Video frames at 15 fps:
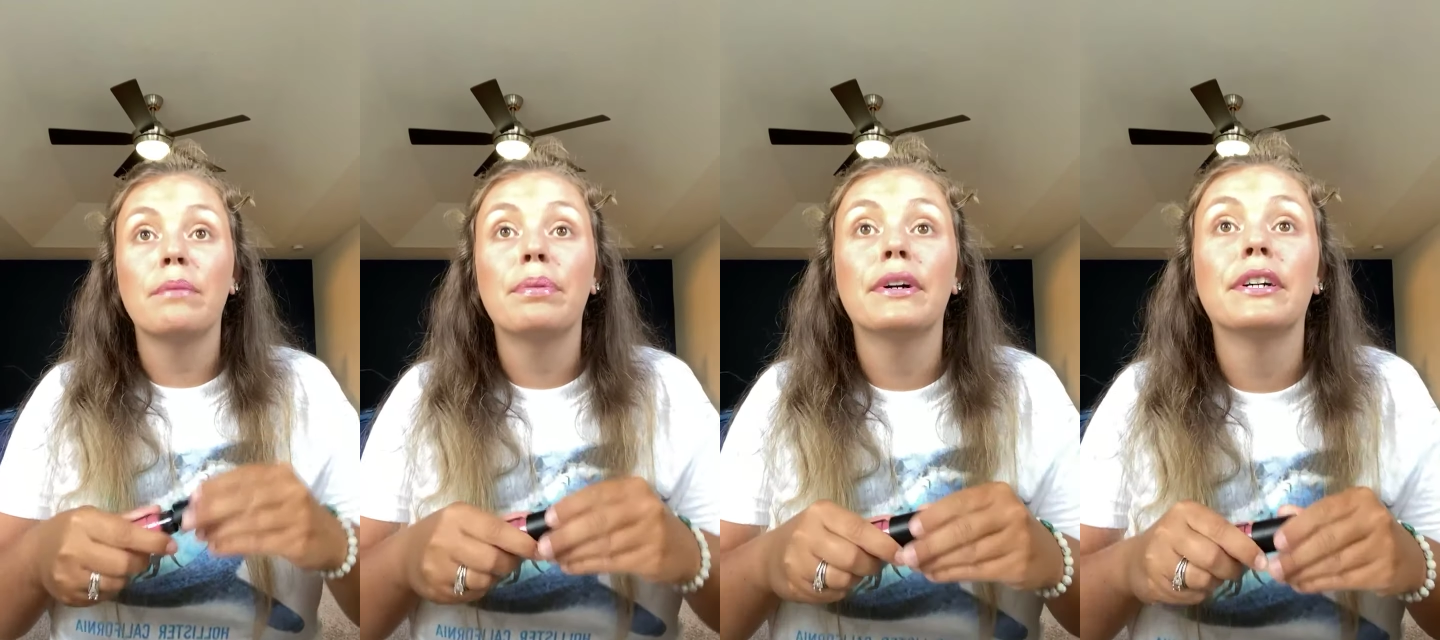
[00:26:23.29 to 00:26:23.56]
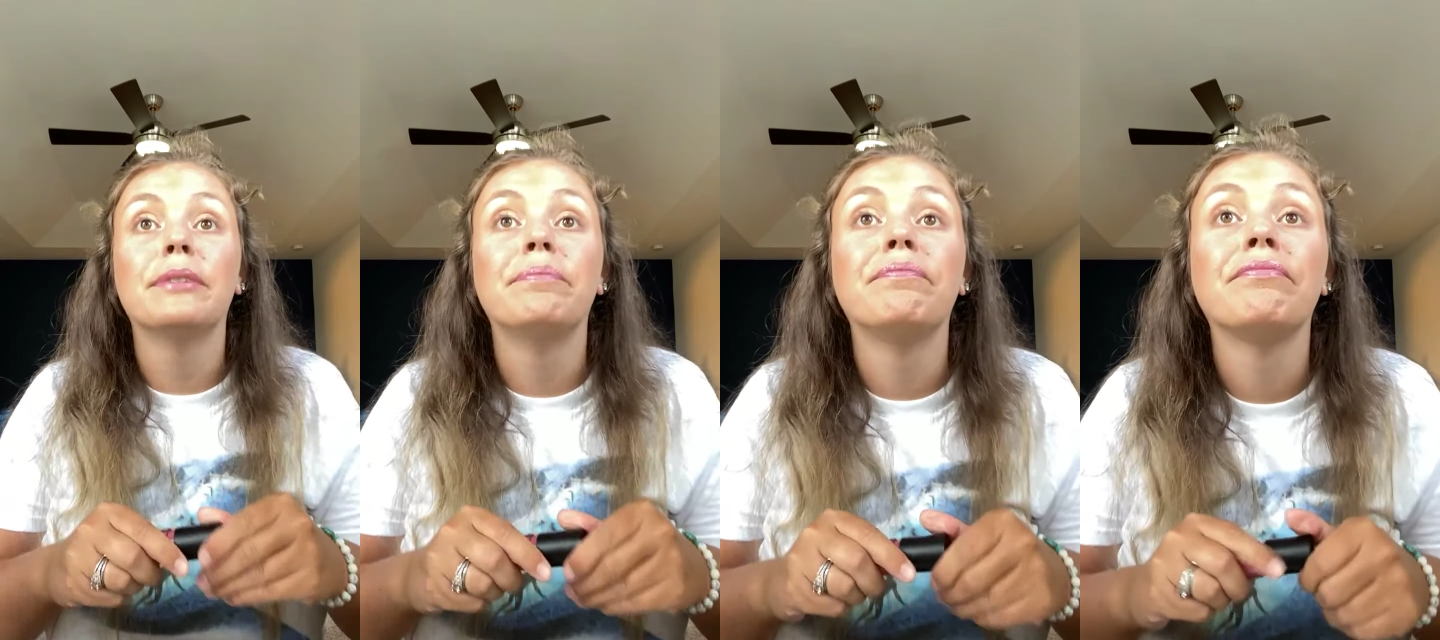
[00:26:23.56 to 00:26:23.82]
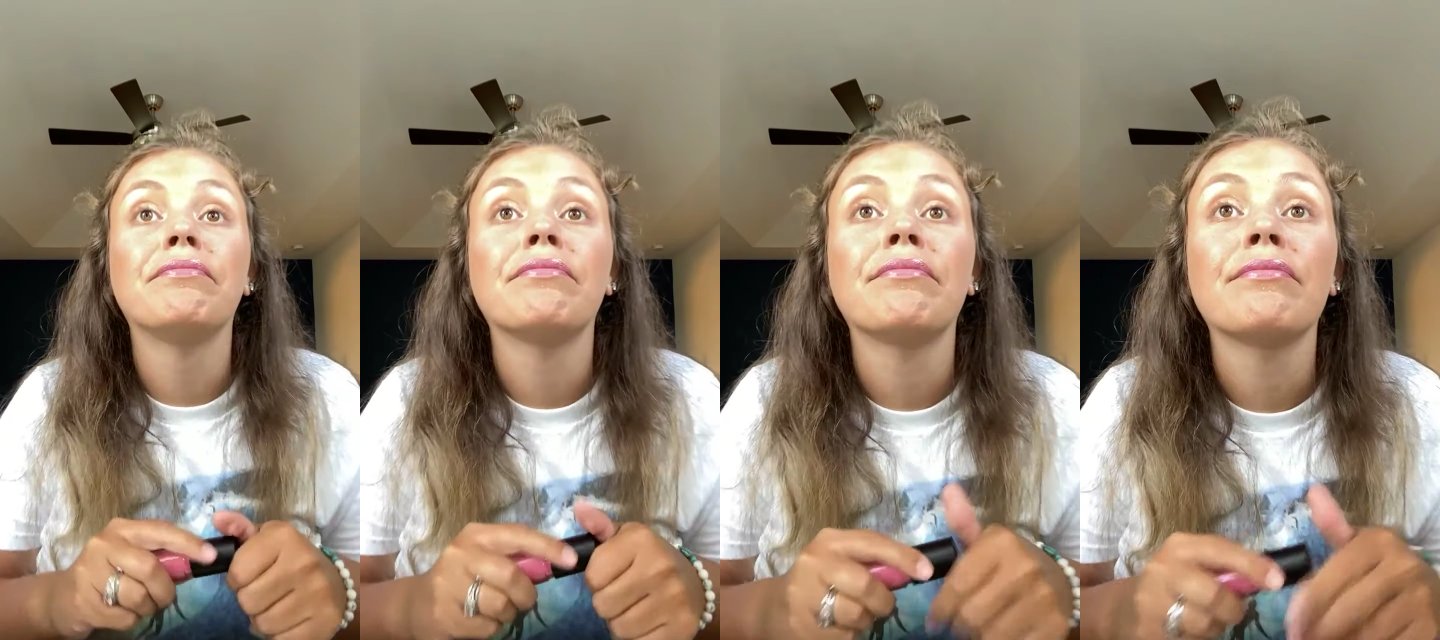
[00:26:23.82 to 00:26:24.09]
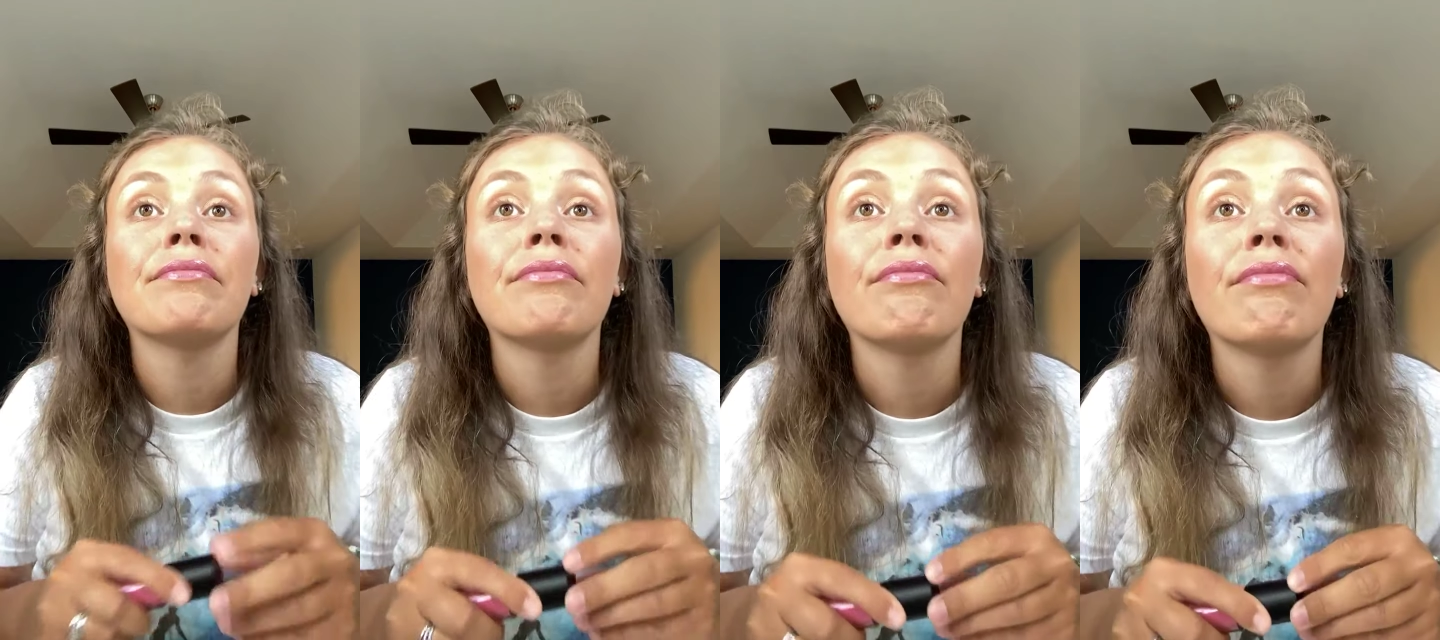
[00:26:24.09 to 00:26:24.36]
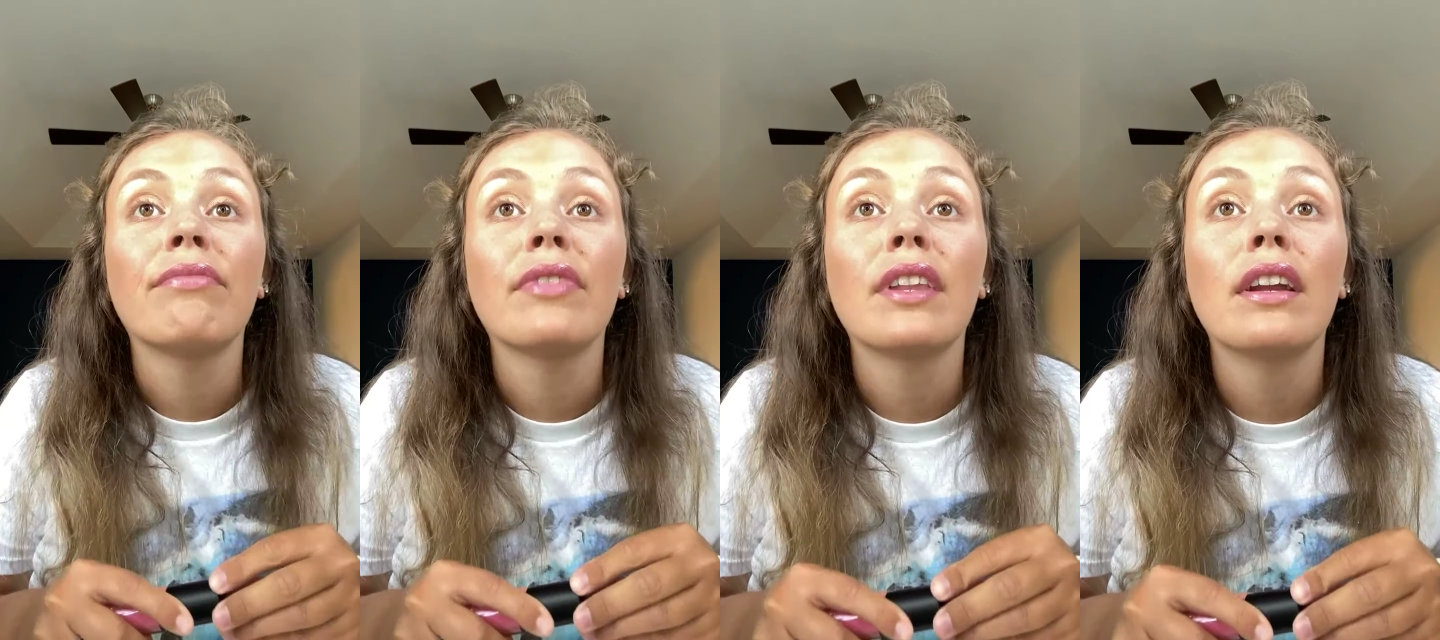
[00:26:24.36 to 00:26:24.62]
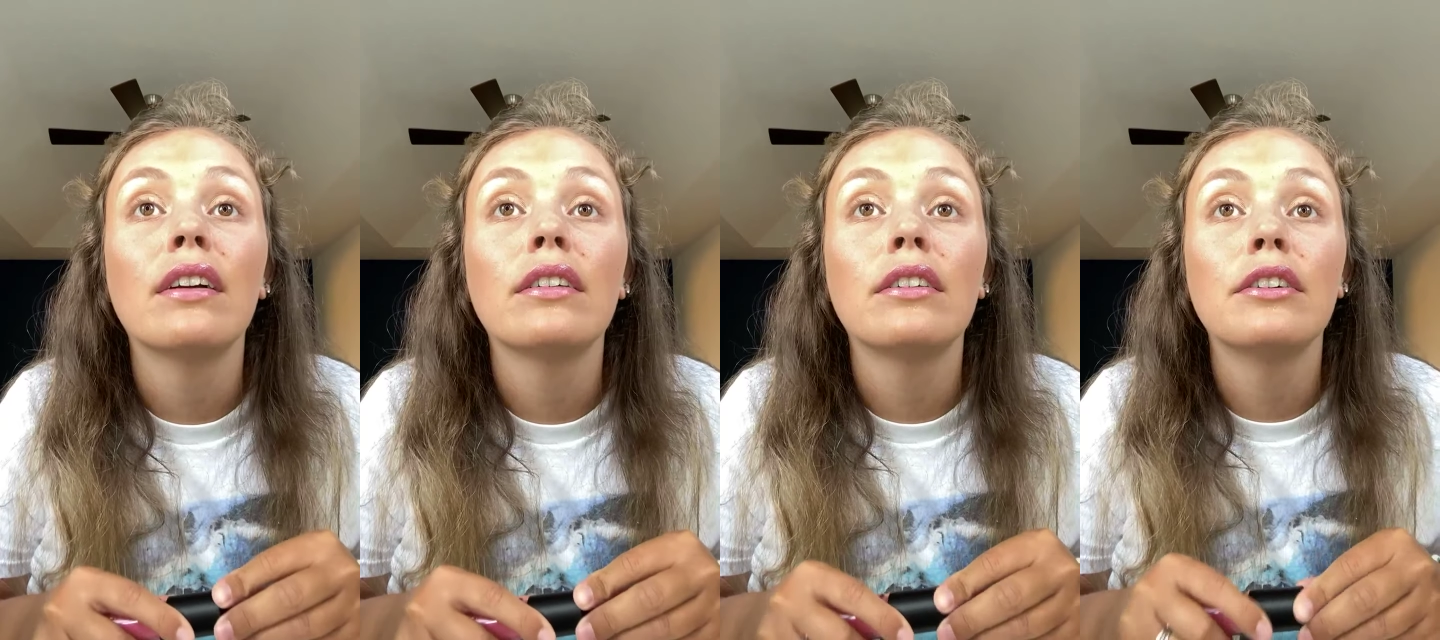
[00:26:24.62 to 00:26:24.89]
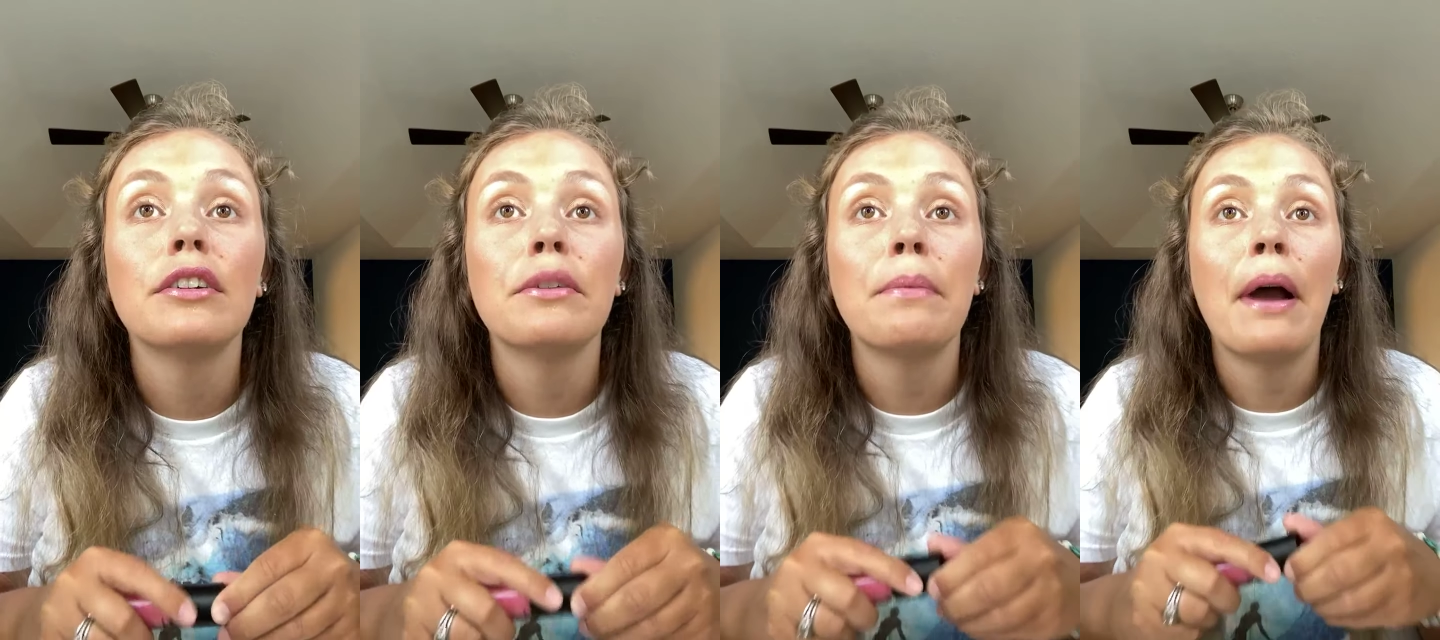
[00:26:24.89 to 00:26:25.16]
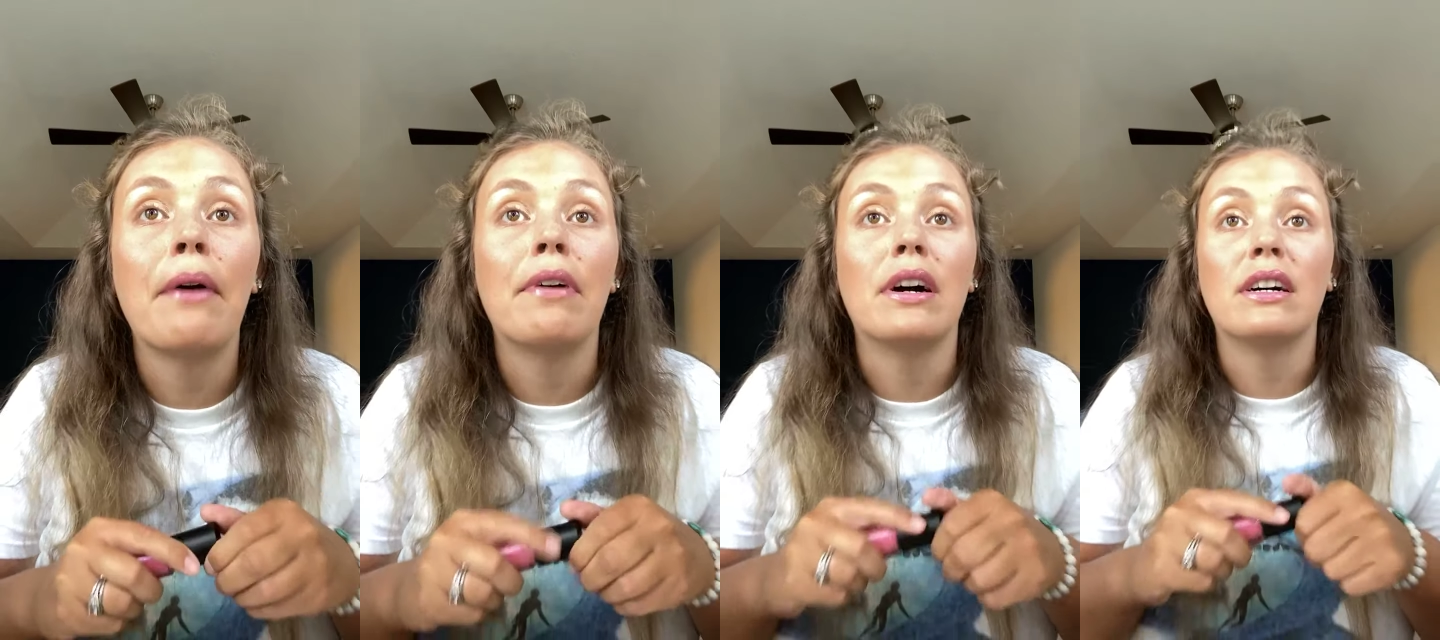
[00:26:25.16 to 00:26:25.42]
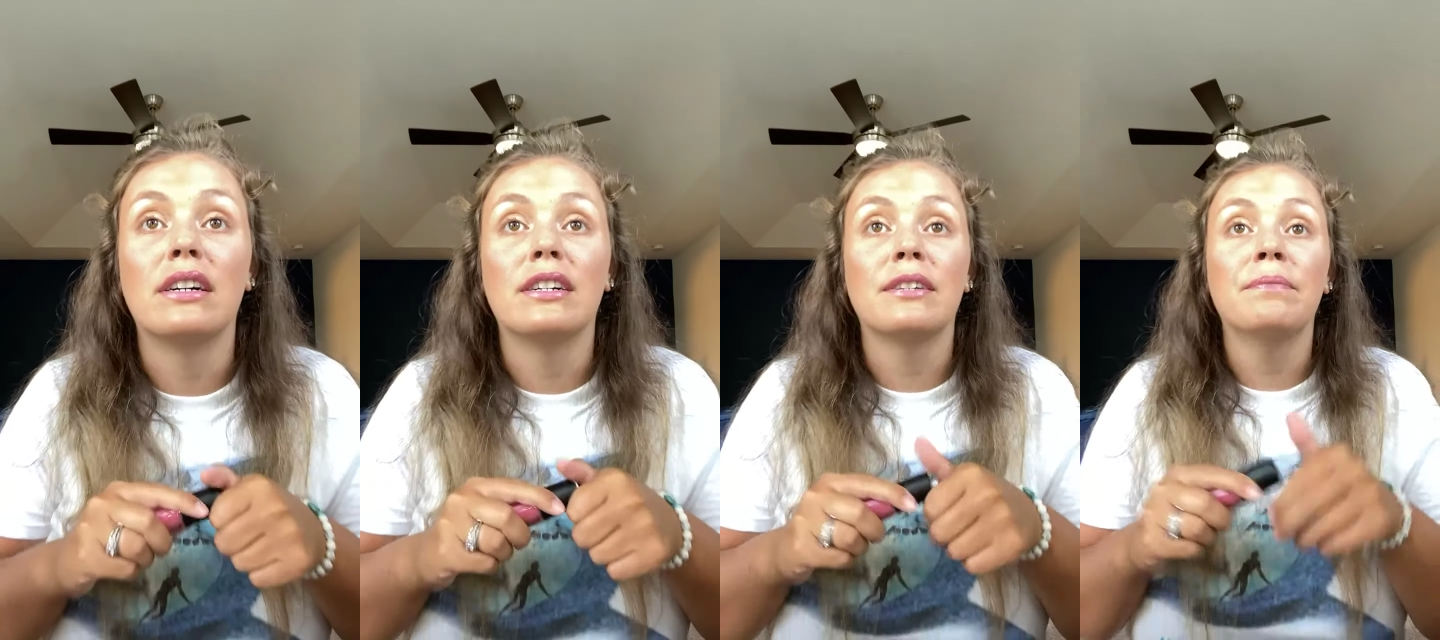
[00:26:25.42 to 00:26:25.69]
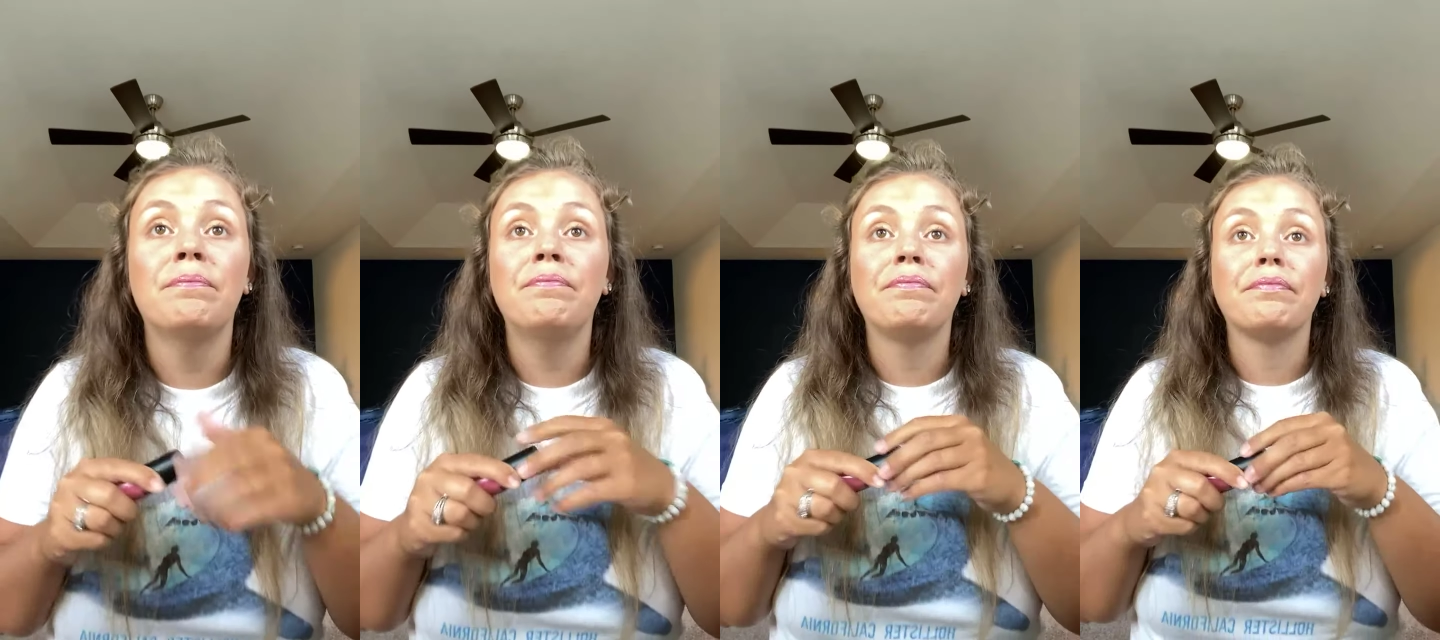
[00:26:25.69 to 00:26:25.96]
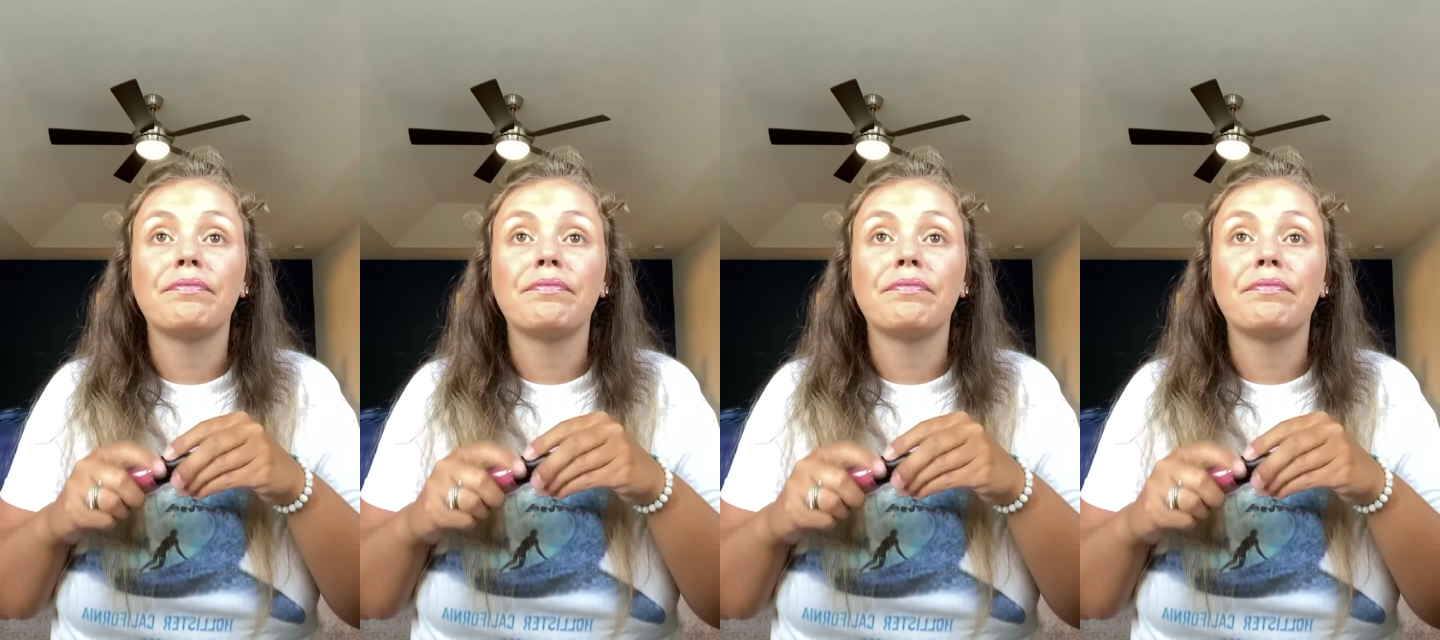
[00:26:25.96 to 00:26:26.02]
put a good amount on,